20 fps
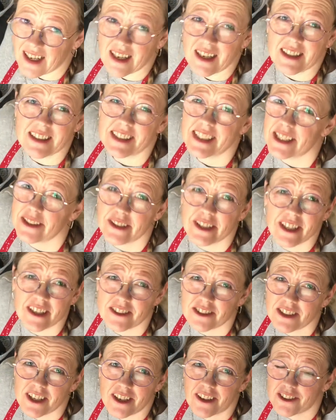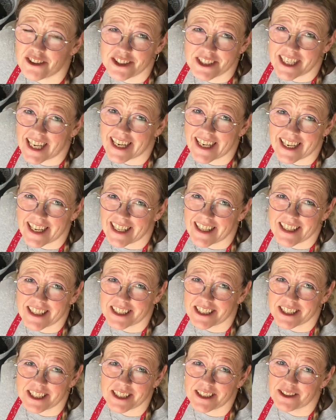Siri doesn't understand
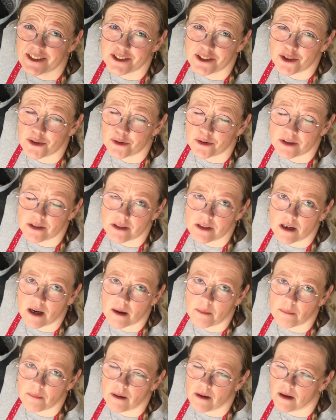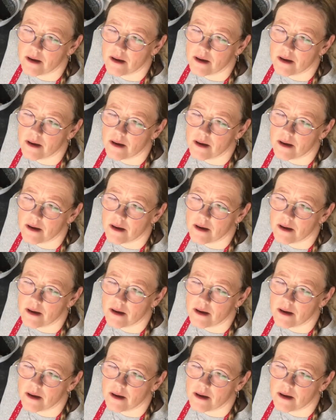English. She's so dumb.